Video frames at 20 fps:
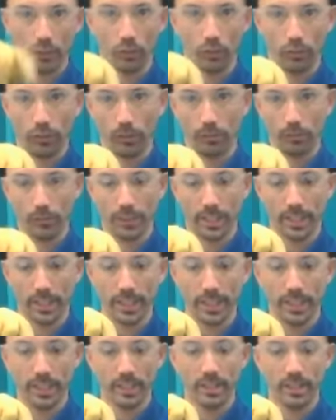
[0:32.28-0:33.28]
from
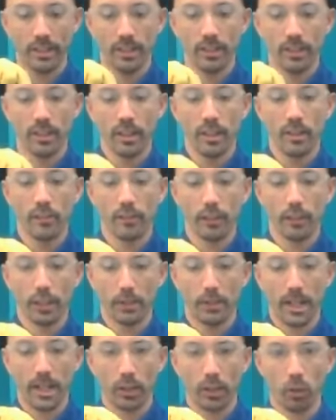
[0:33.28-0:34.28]
the very
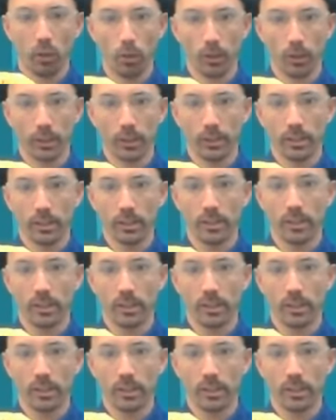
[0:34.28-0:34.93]
back corner,